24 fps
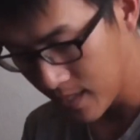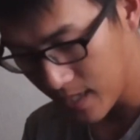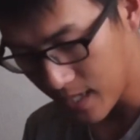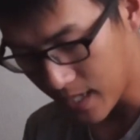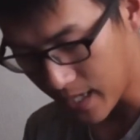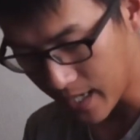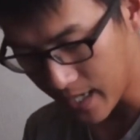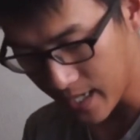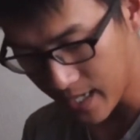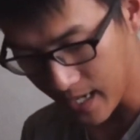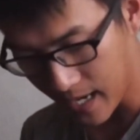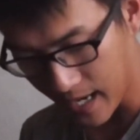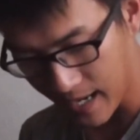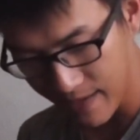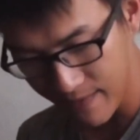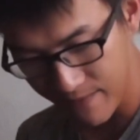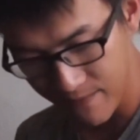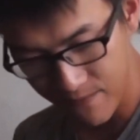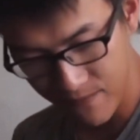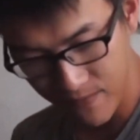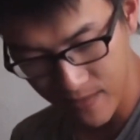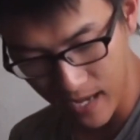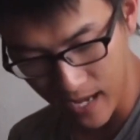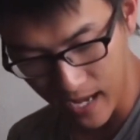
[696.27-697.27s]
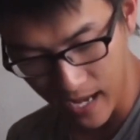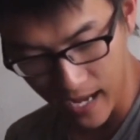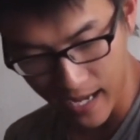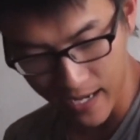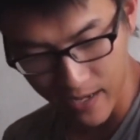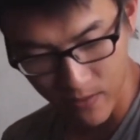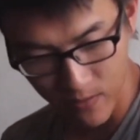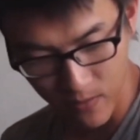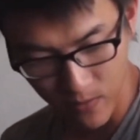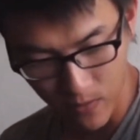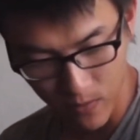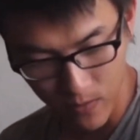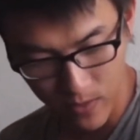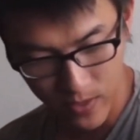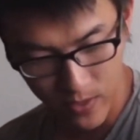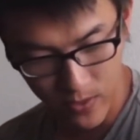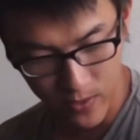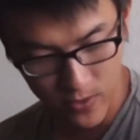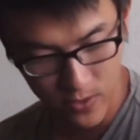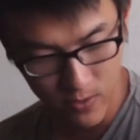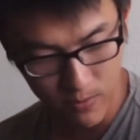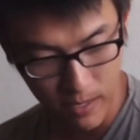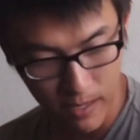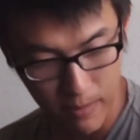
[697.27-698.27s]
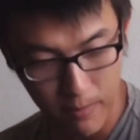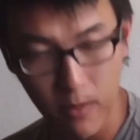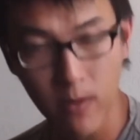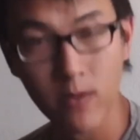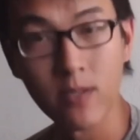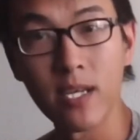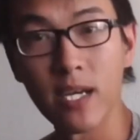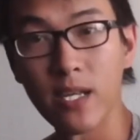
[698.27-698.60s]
again, I don't only do it to my bows.